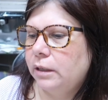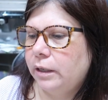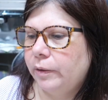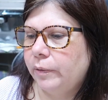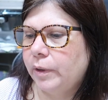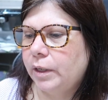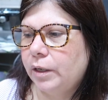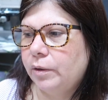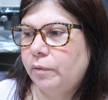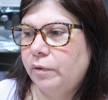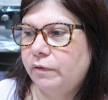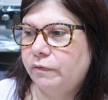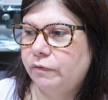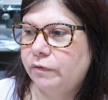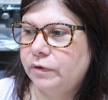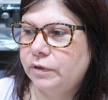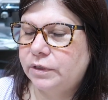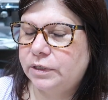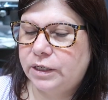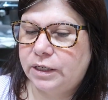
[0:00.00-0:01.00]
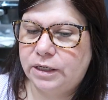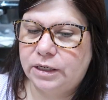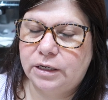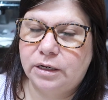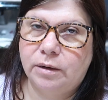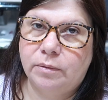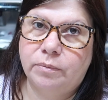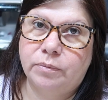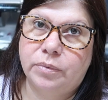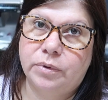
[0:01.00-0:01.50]
Now I gotta wait for it to
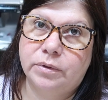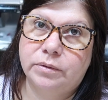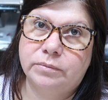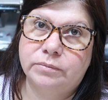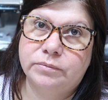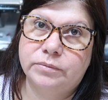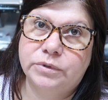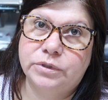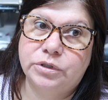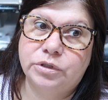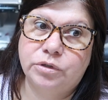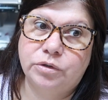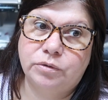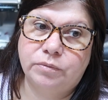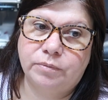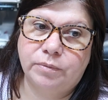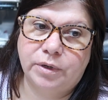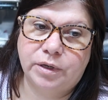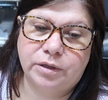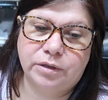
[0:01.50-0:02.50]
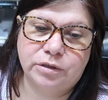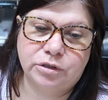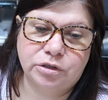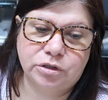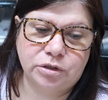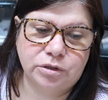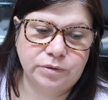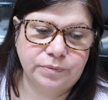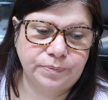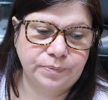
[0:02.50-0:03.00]
heat up to my other
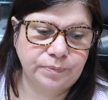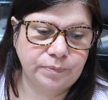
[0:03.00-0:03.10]
shirt.